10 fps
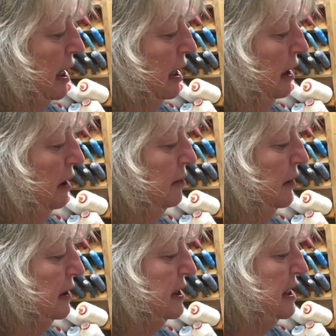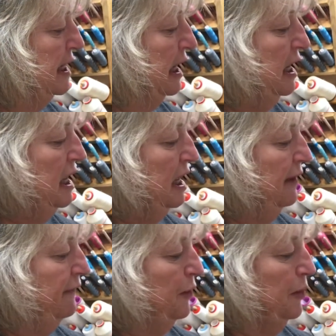up under the needle,
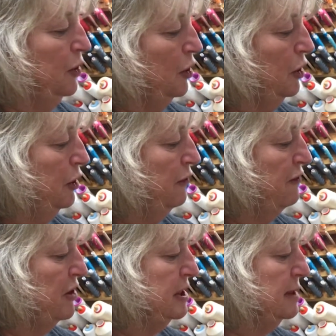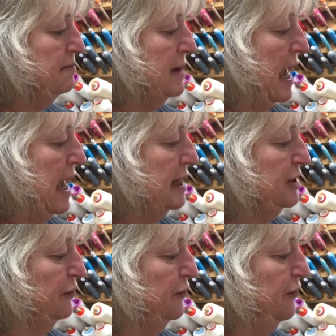if you pull front and back
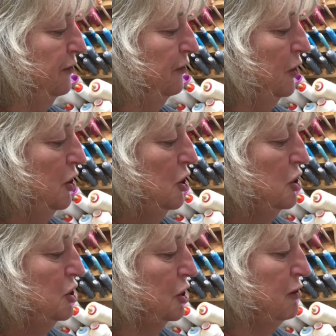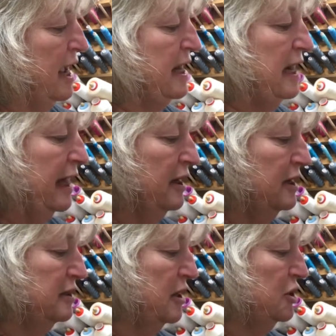to create like
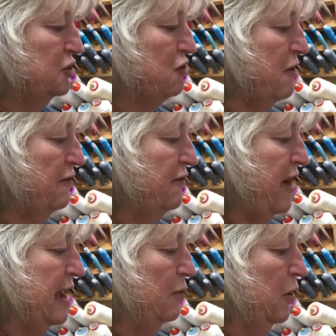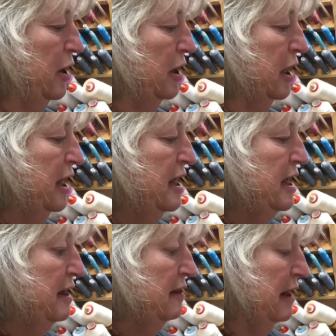a strong framework,
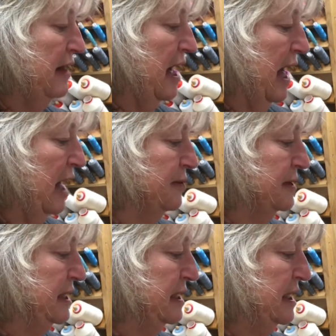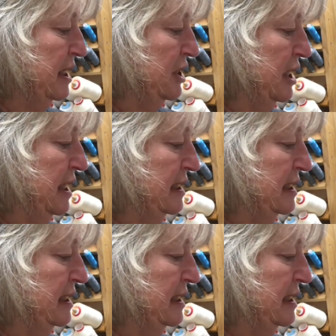then that helps the stitches